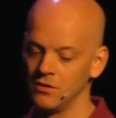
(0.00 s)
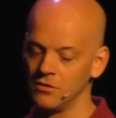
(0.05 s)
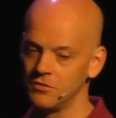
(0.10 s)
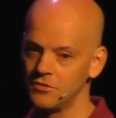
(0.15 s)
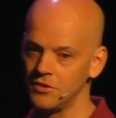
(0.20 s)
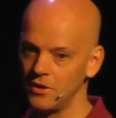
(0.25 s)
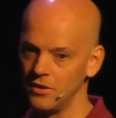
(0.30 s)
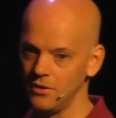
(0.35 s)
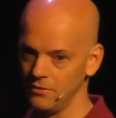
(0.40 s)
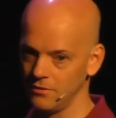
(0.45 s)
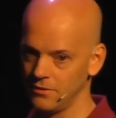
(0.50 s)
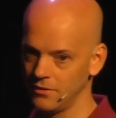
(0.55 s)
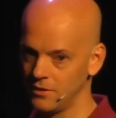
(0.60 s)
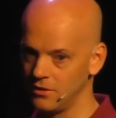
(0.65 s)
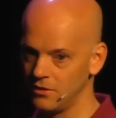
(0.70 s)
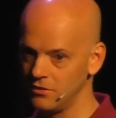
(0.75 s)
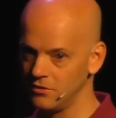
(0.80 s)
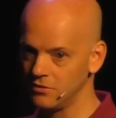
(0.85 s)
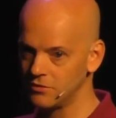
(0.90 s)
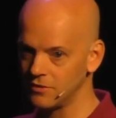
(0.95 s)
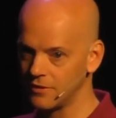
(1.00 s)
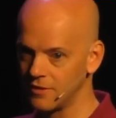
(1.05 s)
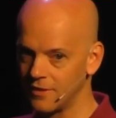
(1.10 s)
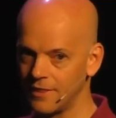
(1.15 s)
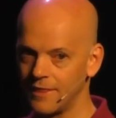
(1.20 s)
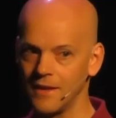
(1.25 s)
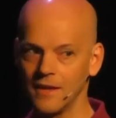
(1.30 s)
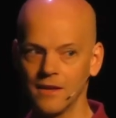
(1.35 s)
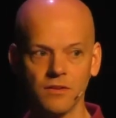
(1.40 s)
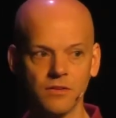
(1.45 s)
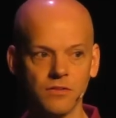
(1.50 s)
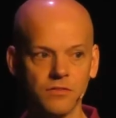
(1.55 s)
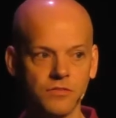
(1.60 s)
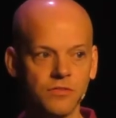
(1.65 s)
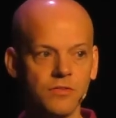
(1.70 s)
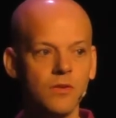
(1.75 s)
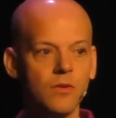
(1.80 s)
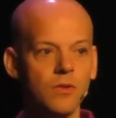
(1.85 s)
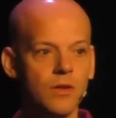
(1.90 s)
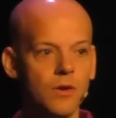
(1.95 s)
So those are the
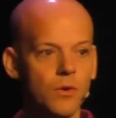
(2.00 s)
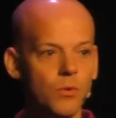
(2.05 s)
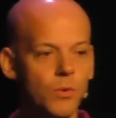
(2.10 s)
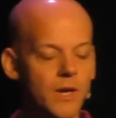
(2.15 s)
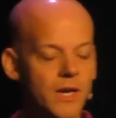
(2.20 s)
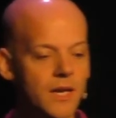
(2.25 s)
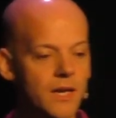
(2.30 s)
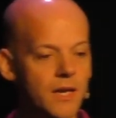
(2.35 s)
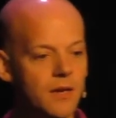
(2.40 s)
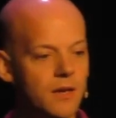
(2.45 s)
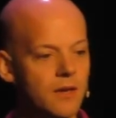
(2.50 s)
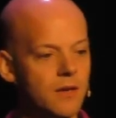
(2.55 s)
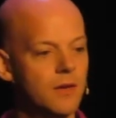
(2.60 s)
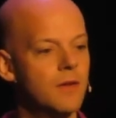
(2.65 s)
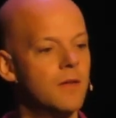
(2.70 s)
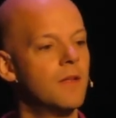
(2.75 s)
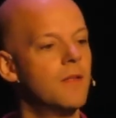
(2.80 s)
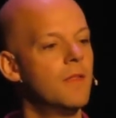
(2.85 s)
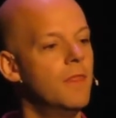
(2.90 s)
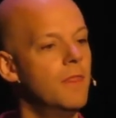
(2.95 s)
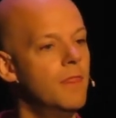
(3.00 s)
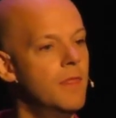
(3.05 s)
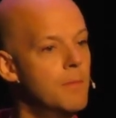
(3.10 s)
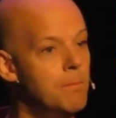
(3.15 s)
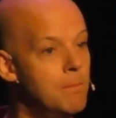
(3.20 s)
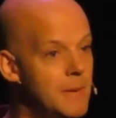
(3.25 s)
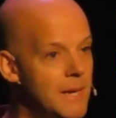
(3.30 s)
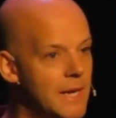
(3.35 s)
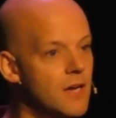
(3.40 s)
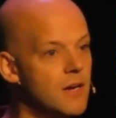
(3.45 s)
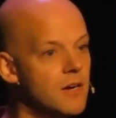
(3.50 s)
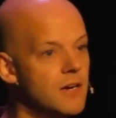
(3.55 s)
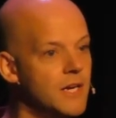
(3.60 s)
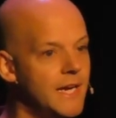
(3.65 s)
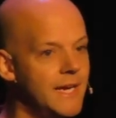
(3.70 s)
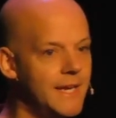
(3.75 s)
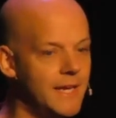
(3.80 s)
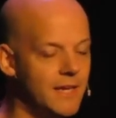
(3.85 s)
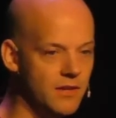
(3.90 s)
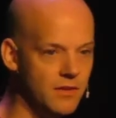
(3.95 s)
things that the big
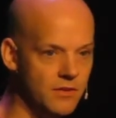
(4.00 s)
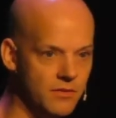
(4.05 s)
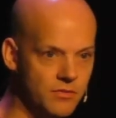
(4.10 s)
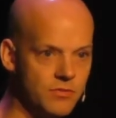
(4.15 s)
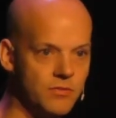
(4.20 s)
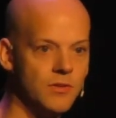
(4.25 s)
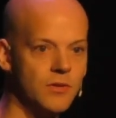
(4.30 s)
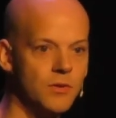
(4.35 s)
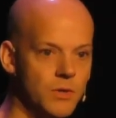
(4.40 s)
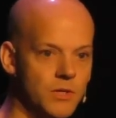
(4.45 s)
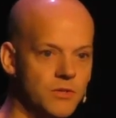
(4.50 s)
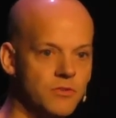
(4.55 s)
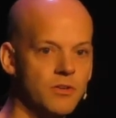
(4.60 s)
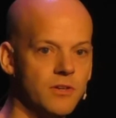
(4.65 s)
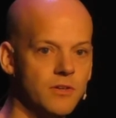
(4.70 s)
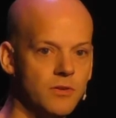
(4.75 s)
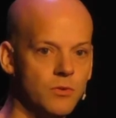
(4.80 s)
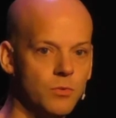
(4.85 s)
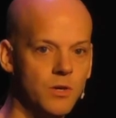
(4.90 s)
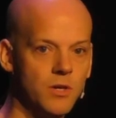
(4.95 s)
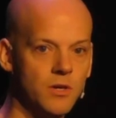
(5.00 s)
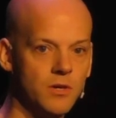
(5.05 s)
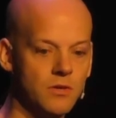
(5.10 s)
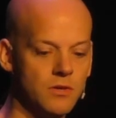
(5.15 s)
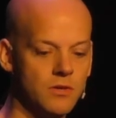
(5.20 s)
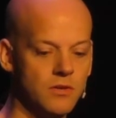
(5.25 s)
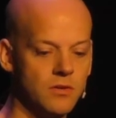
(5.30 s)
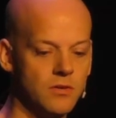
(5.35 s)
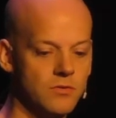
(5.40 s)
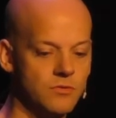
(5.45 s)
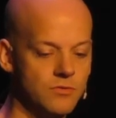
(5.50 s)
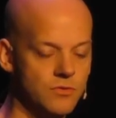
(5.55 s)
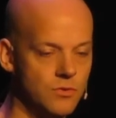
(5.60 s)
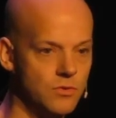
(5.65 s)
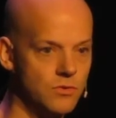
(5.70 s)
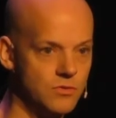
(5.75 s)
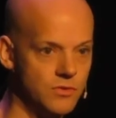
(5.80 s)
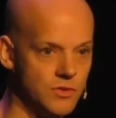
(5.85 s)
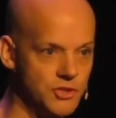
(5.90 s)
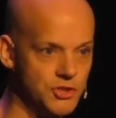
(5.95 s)
ideas that we're trying to work on
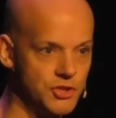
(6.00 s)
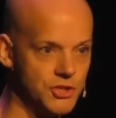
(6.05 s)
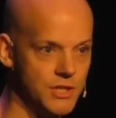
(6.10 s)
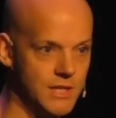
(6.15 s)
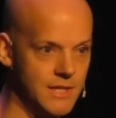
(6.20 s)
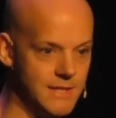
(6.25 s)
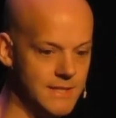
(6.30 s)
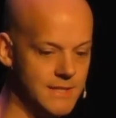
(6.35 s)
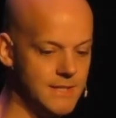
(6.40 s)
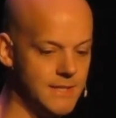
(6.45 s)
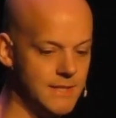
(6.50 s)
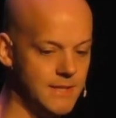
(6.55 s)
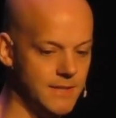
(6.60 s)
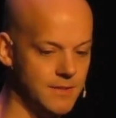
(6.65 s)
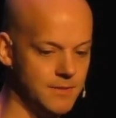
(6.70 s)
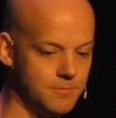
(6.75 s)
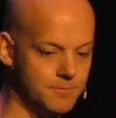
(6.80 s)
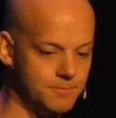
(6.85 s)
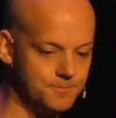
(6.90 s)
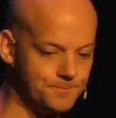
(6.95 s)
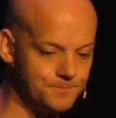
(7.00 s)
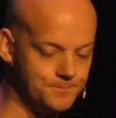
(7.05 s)
for version 18.